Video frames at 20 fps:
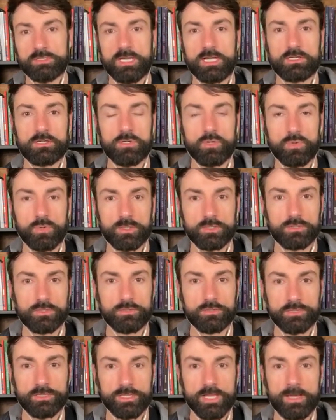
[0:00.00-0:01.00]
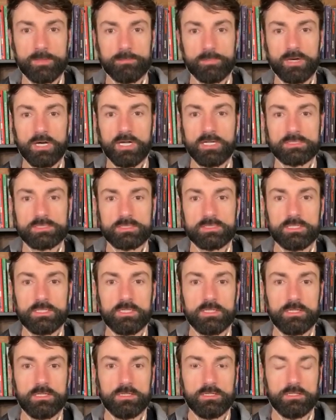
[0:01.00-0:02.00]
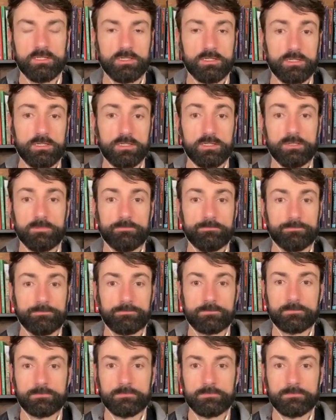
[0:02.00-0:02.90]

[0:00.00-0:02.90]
that coworker, or that boss, um,